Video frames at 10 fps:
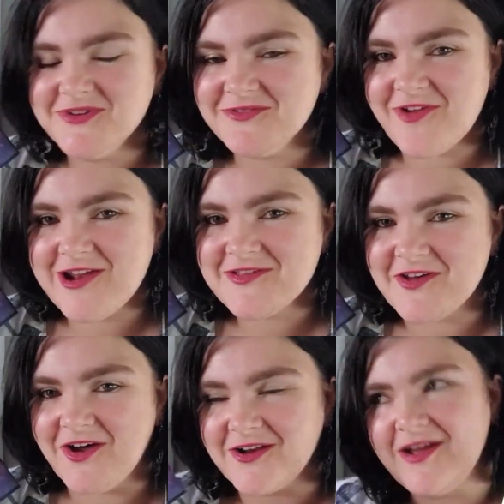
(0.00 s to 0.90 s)
moon
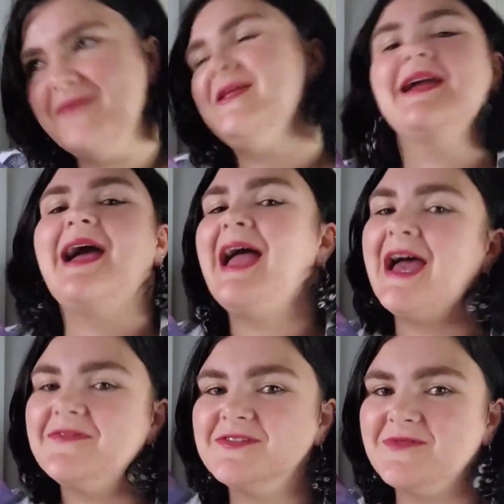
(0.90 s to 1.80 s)
readathon. I'm like, I
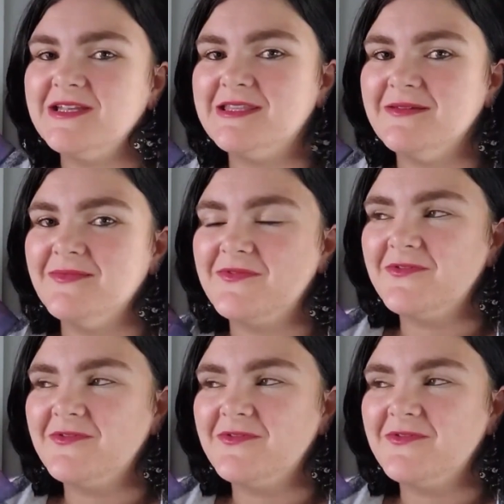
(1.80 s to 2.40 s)
have to read them.